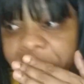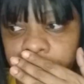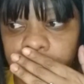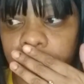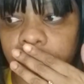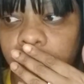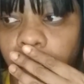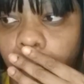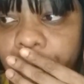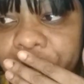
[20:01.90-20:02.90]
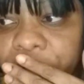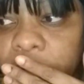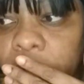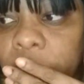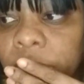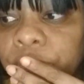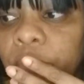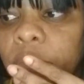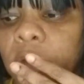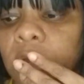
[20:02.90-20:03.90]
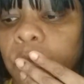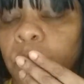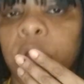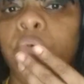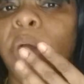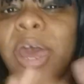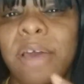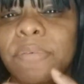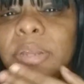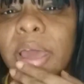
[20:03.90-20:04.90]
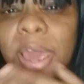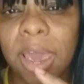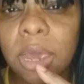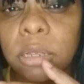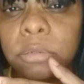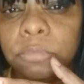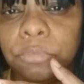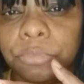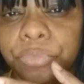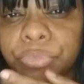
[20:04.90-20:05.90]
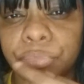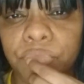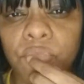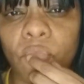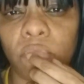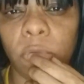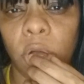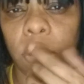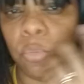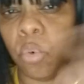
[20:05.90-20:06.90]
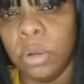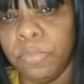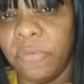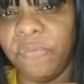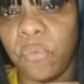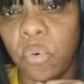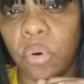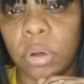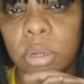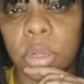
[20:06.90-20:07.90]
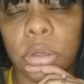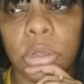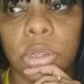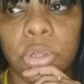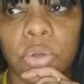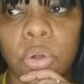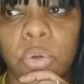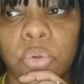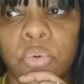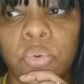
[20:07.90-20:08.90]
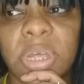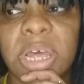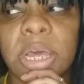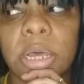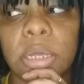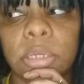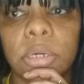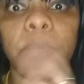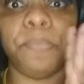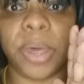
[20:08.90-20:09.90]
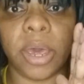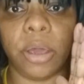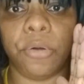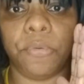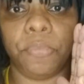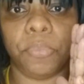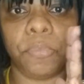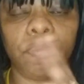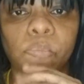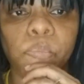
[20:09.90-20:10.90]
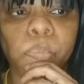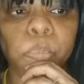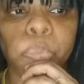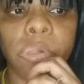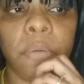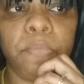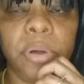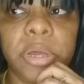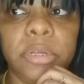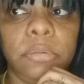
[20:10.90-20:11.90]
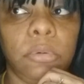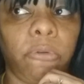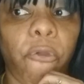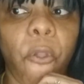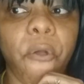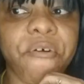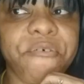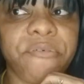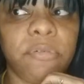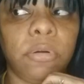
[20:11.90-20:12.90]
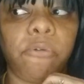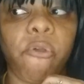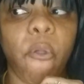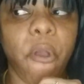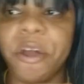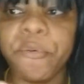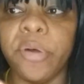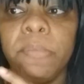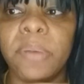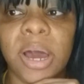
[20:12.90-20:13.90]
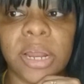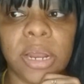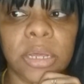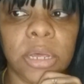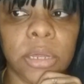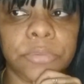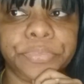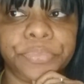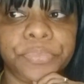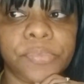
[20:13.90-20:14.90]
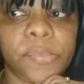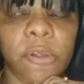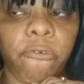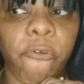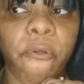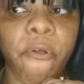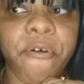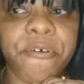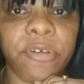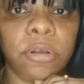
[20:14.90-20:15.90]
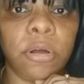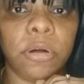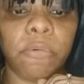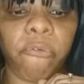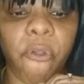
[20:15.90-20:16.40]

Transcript: um when you haven't had one before, you know, you can't compare. But I wouldn't buy that again. You know.